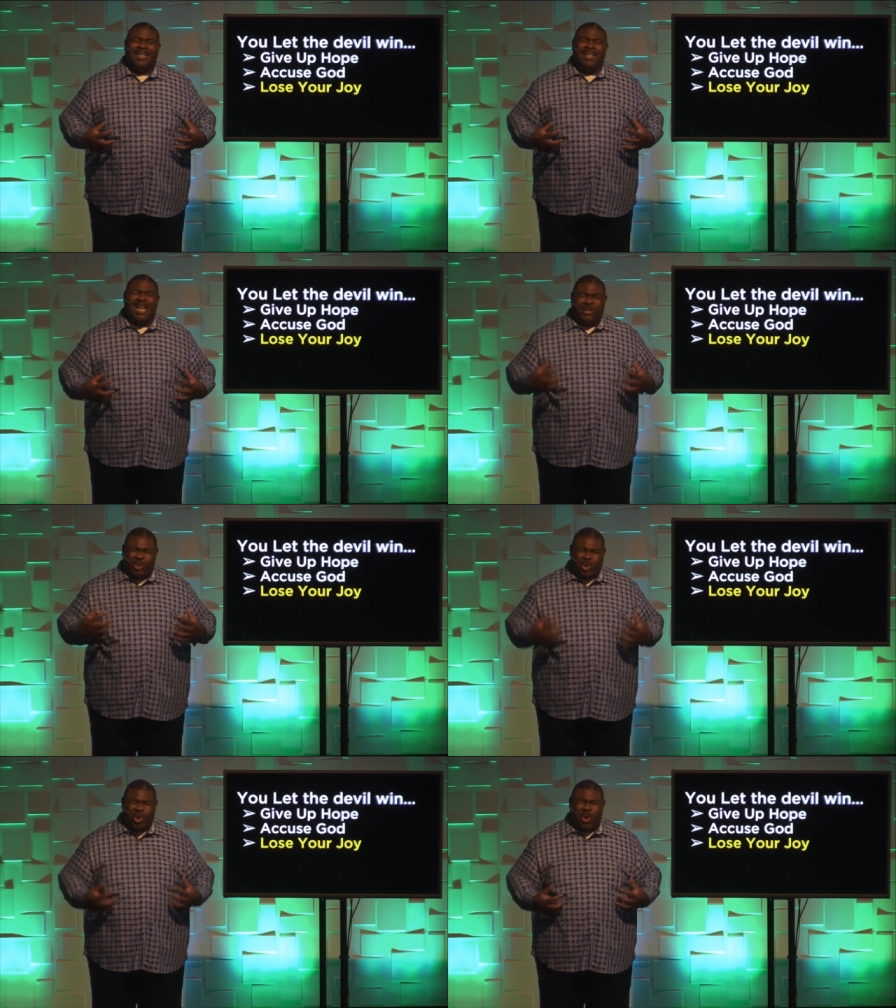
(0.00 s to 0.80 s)
that
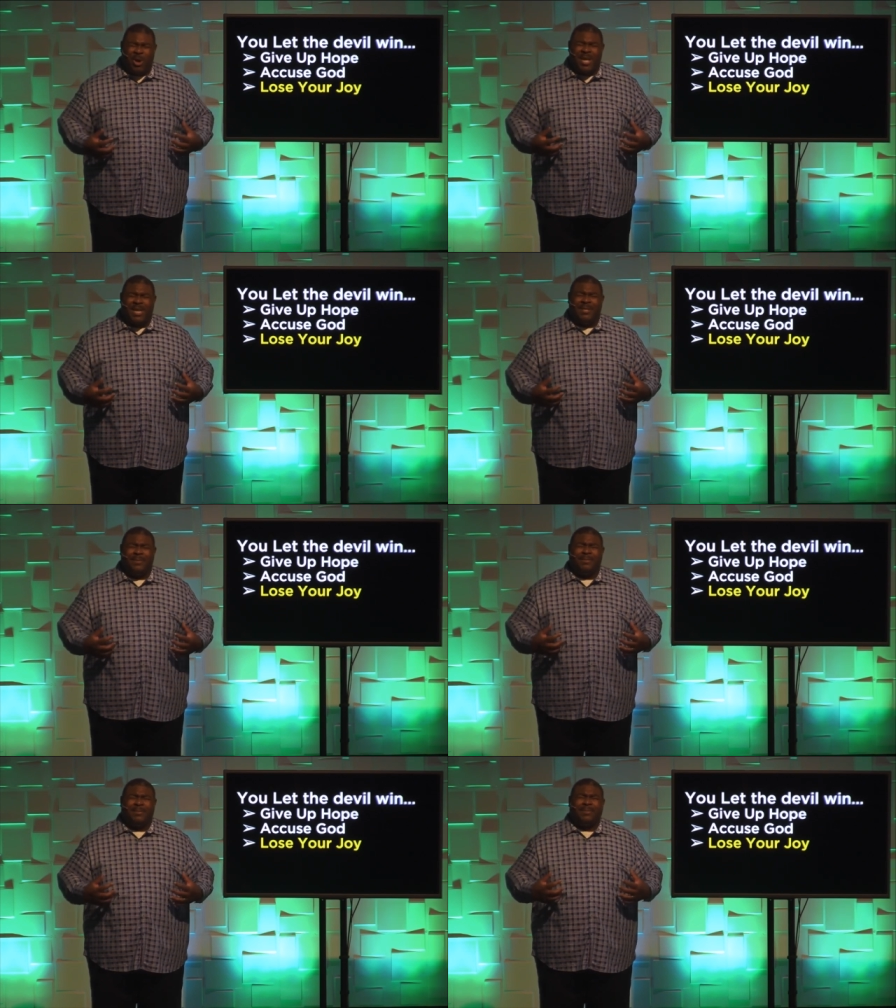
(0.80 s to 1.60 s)
joy
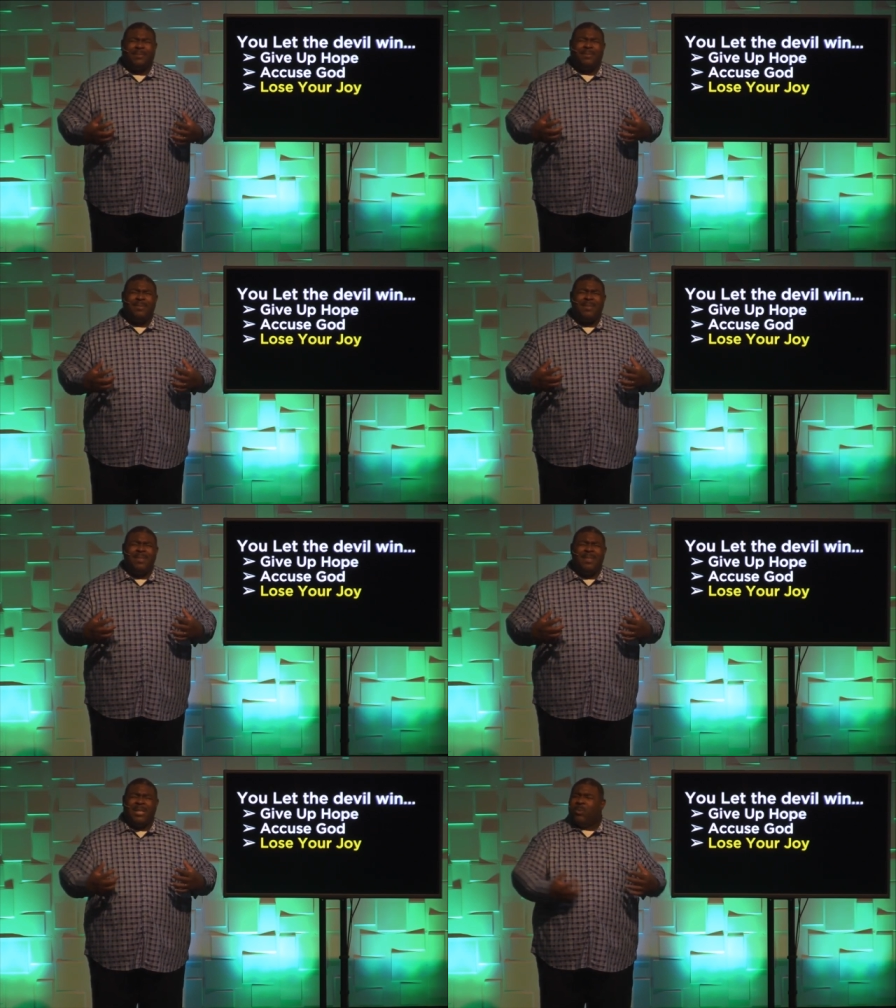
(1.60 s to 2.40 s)

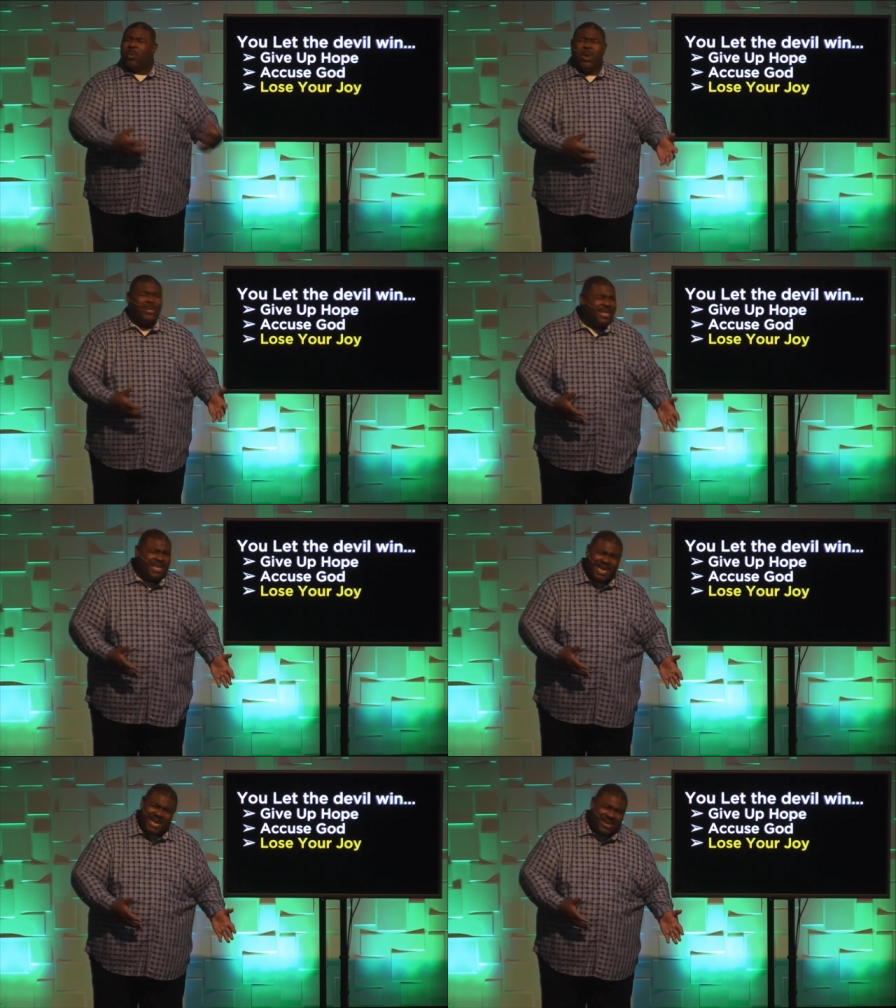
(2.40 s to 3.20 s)
that the world didn't
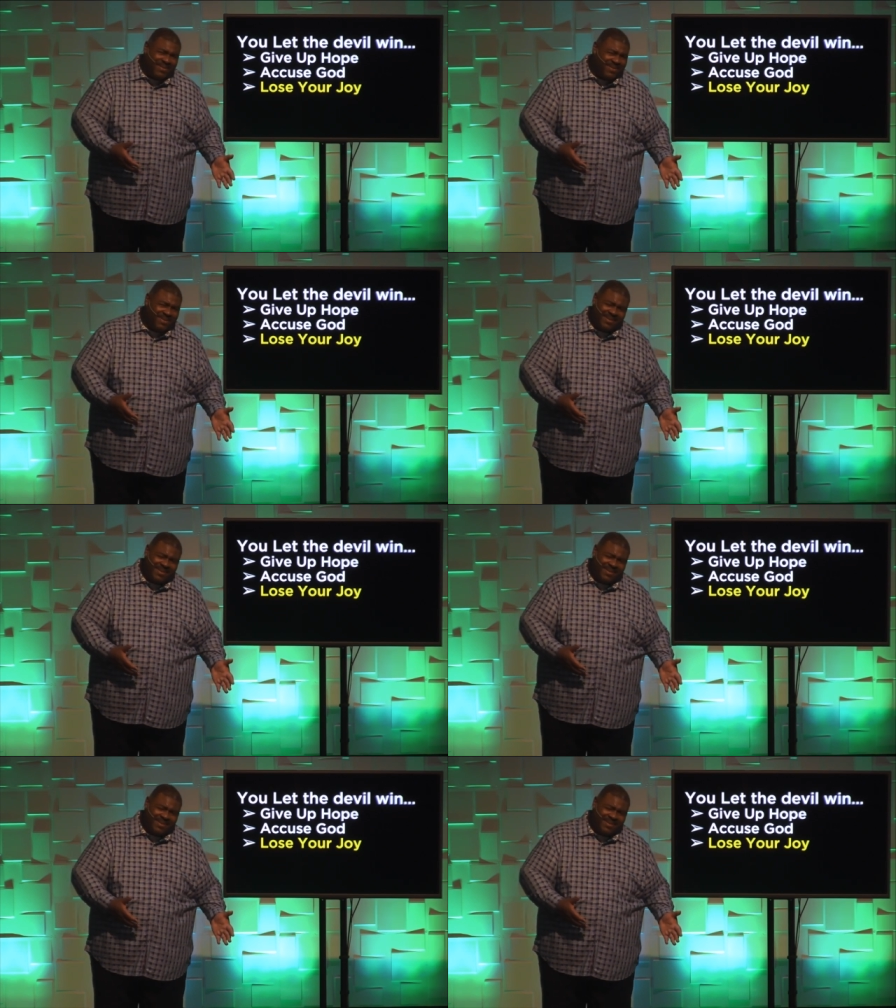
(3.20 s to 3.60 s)
give